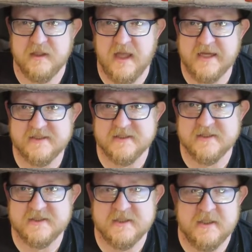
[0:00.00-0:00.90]

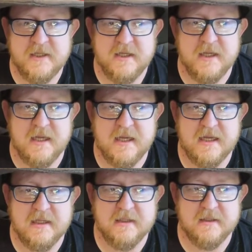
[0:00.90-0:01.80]
license,
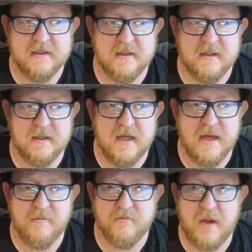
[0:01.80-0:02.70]
and uh,
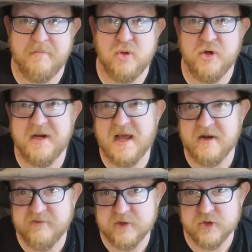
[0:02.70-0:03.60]
I'm I'm putting
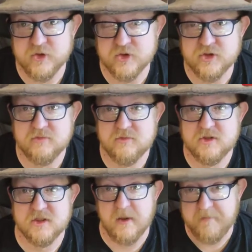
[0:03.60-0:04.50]
out adventures
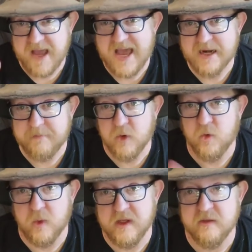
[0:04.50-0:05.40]

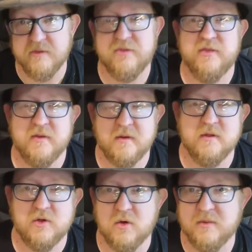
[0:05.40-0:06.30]
compatible with
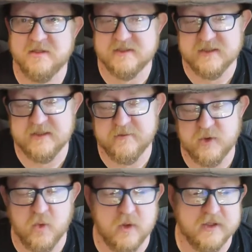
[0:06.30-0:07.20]
Dark Places and Demogorgons.
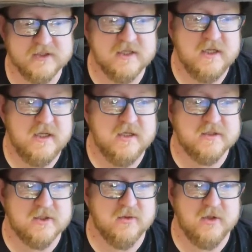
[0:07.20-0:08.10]

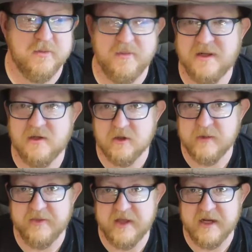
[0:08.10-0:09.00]
So let me be clear
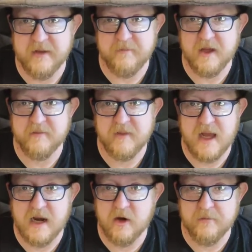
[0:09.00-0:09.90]
about that. I'm not
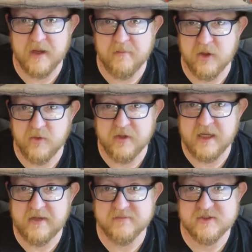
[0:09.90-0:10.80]
hired by Bloat
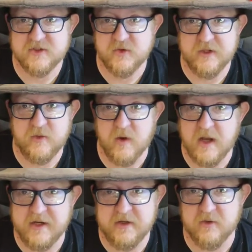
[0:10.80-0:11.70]
Games to do any
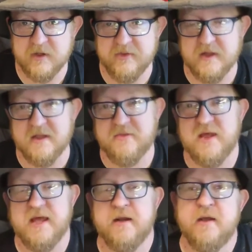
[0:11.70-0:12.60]
writing or anything like
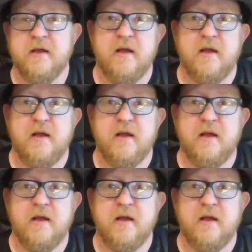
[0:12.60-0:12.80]
that.